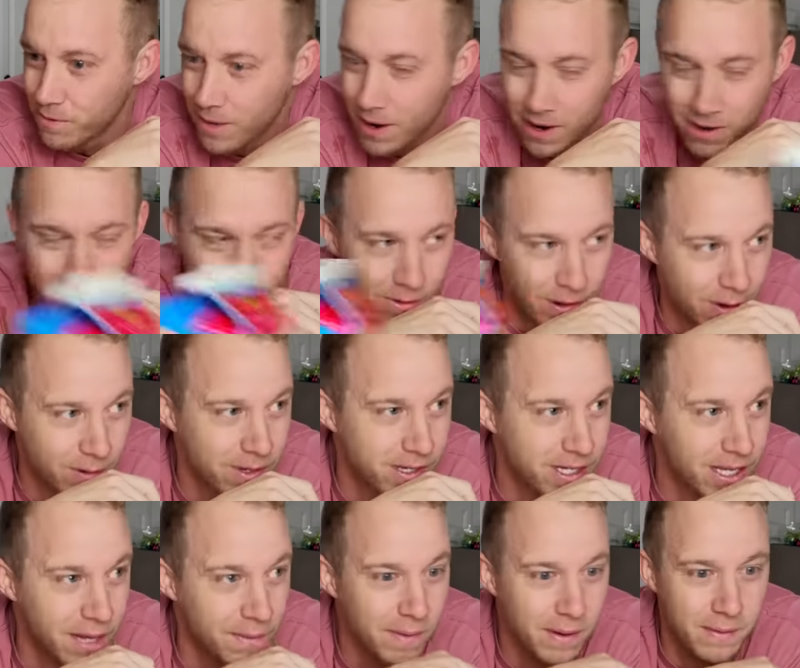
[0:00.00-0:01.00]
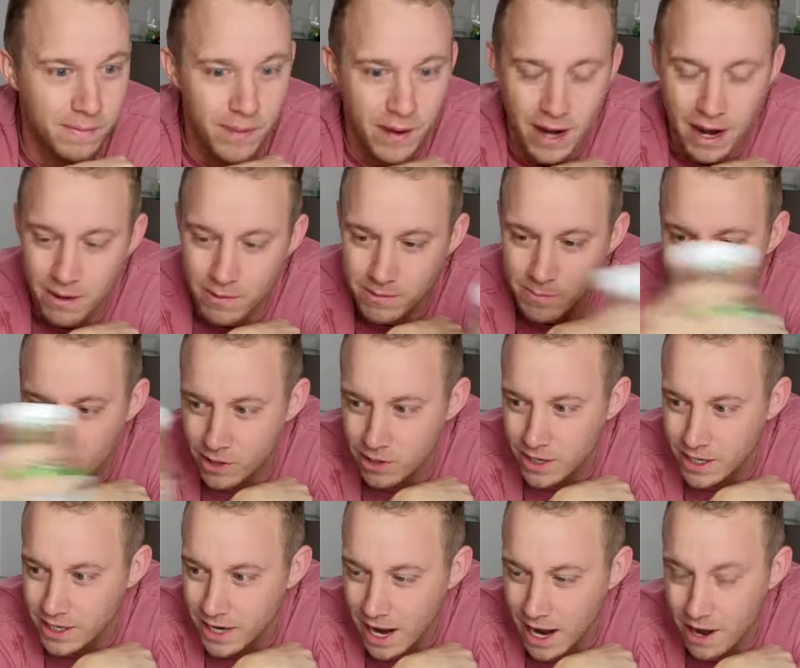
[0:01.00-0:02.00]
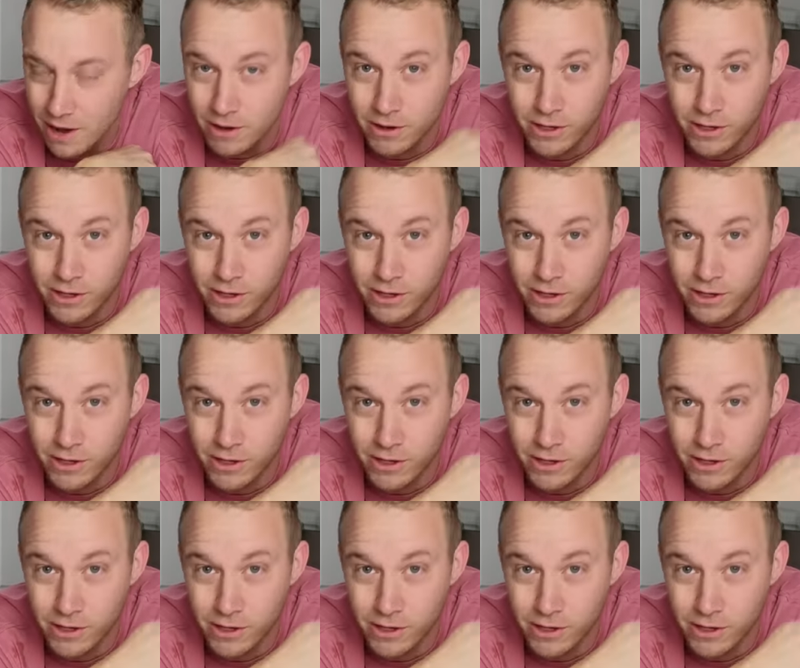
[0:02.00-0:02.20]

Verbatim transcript: while we're sleeping. But I'm wondering now,